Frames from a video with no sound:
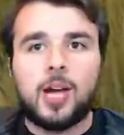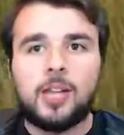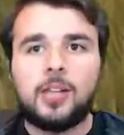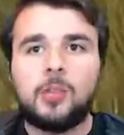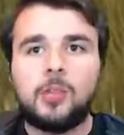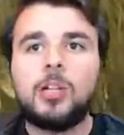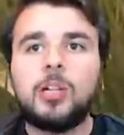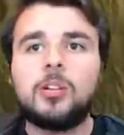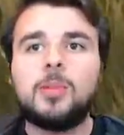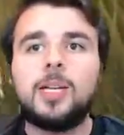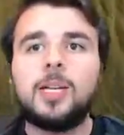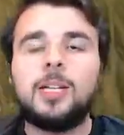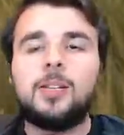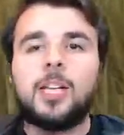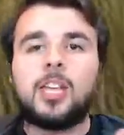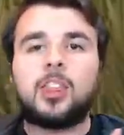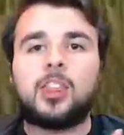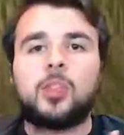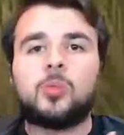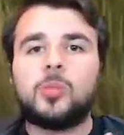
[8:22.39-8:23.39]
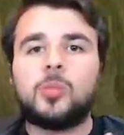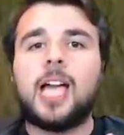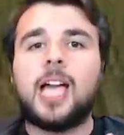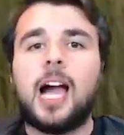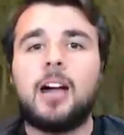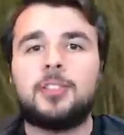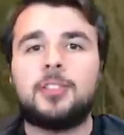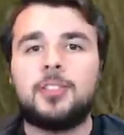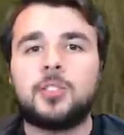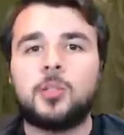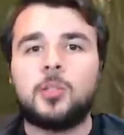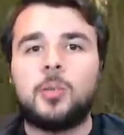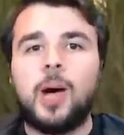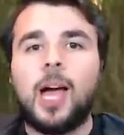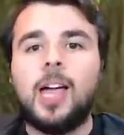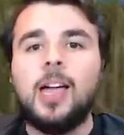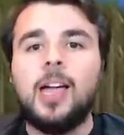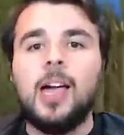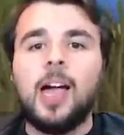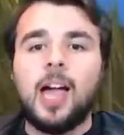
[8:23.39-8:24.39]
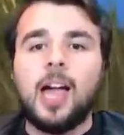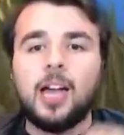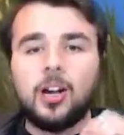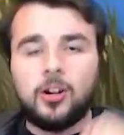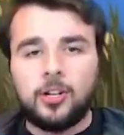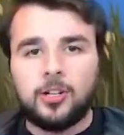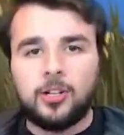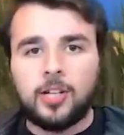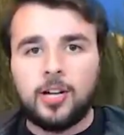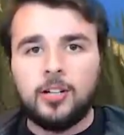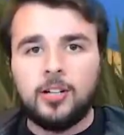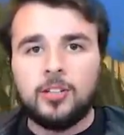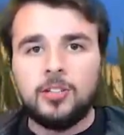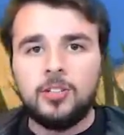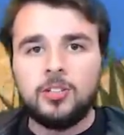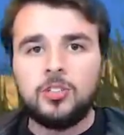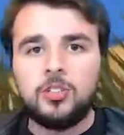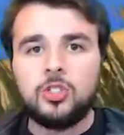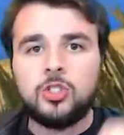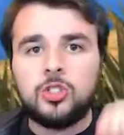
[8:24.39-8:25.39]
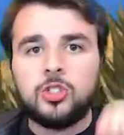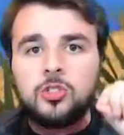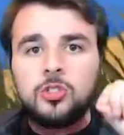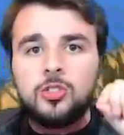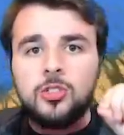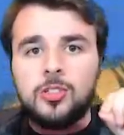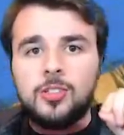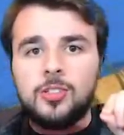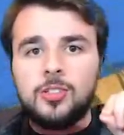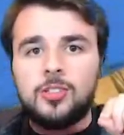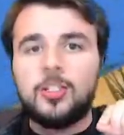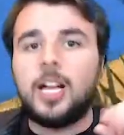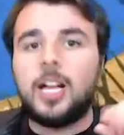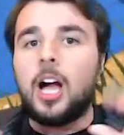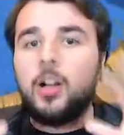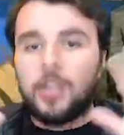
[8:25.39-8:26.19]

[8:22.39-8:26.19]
Like, we could be like 3 houses away, and I'll hear the like, I'll